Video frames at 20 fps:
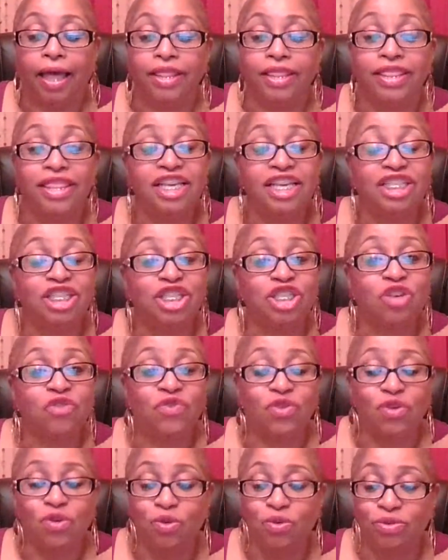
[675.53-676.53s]
This is a
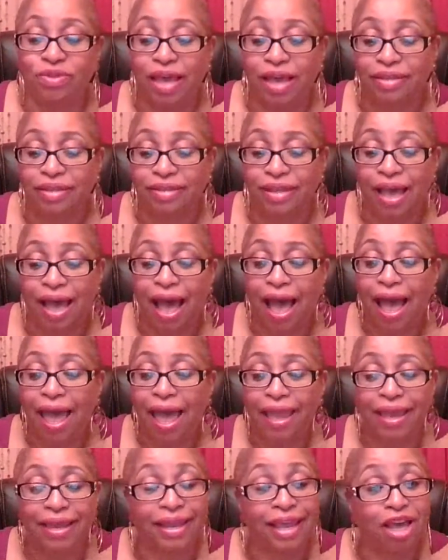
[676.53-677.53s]
food that's
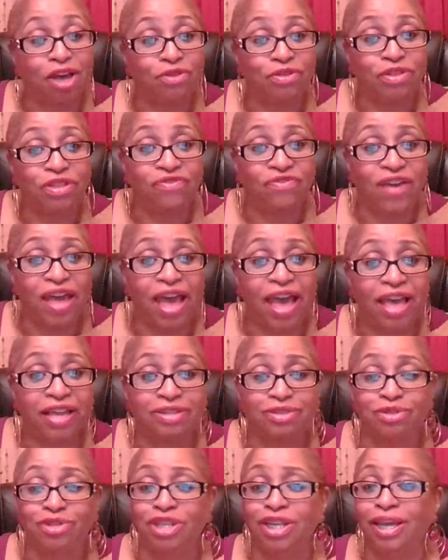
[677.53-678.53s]
high in healthy fat.
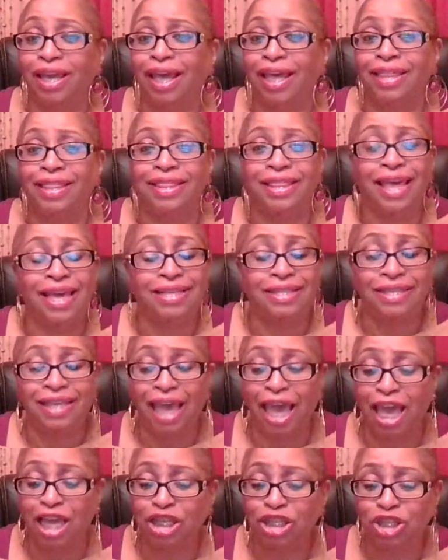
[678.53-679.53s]
They
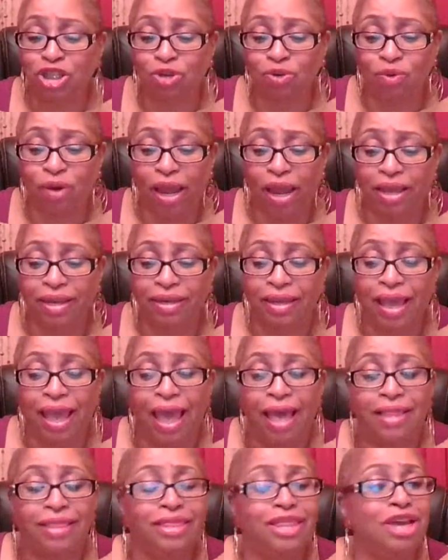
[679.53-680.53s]
taste great.
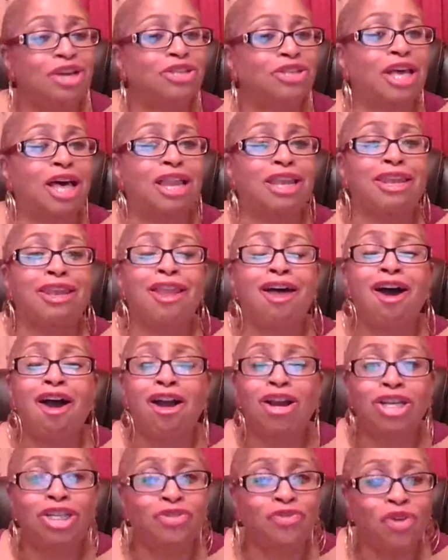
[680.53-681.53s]
There's a
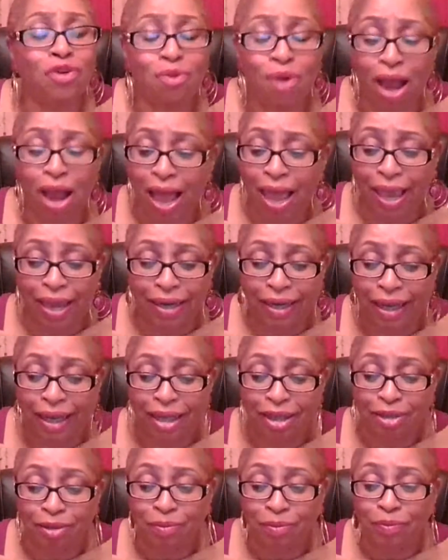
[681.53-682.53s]
large
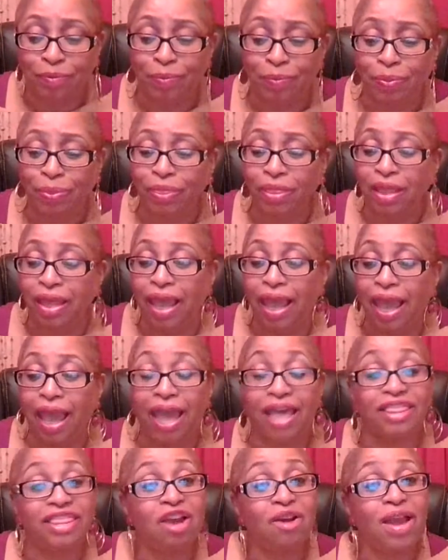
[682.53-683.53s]
variety
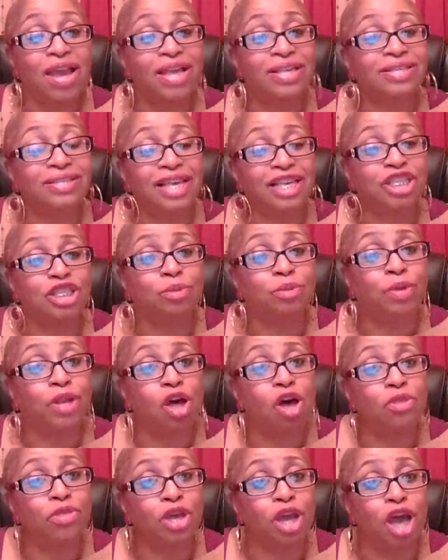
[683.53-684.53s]
and they're accessible
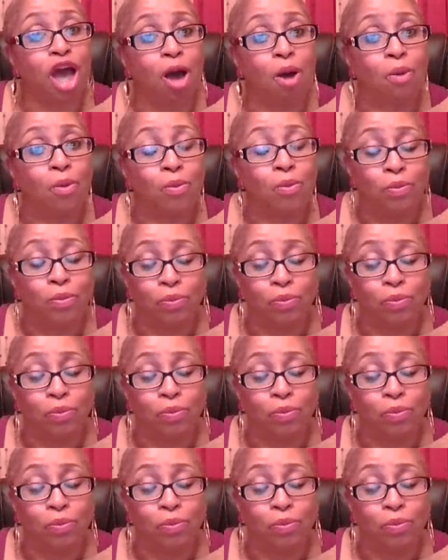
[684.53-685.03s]
on the go.